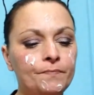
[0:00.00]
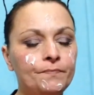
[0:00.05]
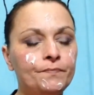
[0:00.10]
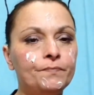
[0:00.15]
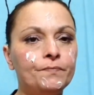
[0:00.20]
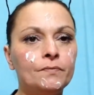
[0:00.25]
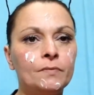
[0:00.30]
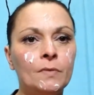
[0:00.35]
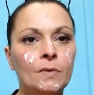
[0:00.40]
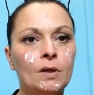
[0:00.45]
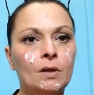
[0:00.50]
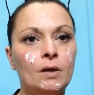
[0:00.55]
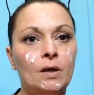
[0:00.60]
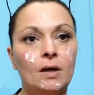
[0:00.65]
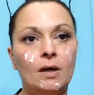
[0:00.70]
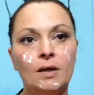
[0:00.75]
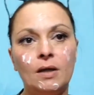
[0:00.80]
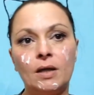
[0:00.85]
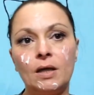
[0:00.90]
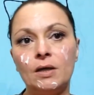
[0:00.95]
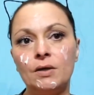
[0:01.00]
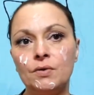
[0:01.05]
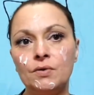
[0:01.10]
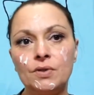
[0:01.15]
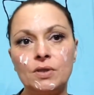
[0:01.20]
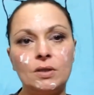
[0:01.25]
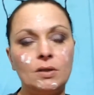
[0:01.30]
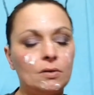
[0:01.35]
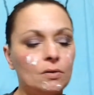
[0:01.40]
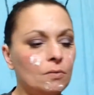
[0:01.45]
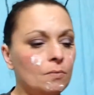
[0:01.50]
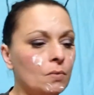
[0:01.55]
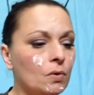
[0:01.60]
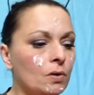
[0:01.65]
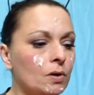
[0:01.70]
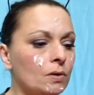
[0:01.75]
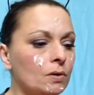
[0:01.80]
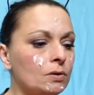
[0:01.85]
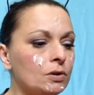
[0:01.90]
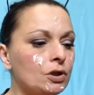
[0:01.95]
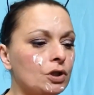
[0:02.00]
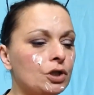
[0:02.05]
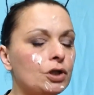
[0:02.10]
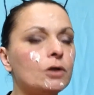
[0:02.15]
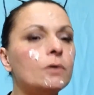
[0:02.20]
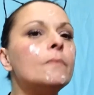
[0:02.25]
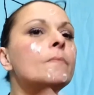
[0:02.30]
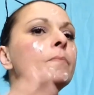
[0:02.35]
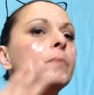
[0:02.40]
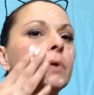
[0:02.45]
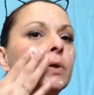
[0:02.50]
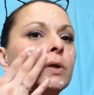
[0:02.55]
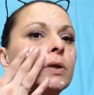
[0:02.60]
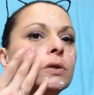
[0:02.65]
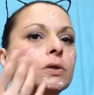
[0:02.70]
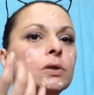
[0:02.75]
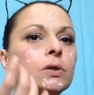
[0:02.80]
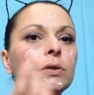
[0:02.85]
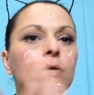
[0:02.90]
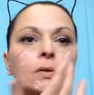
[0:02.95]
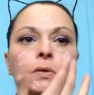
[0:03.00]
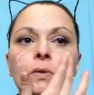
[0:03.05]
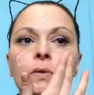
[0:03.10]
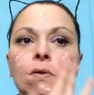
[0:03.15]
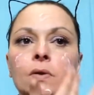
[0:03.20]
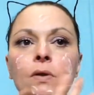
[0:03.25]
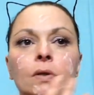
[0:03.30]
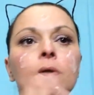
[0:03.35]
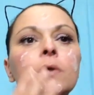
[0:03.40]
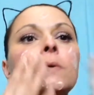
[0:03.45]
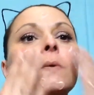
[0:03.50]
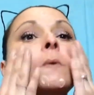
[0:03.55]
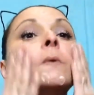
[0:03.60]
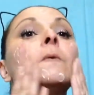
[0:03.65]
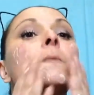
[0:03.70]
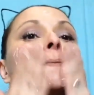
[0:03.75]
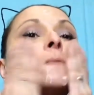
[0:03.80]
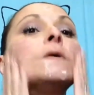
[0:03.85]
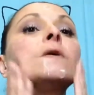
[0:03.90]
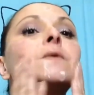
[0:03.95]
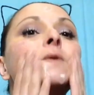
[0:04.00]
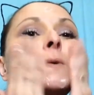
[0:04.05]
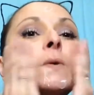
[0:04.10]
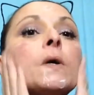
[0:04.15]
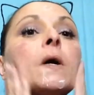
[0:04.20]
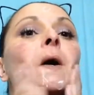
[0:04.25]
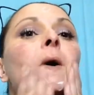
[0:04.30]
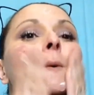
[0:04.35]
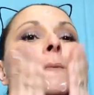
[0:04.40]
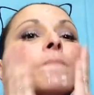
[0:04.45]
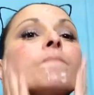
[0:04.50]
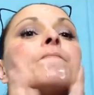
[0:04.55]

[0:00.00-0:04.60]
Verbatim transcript: I think I used a little much, but that's okay.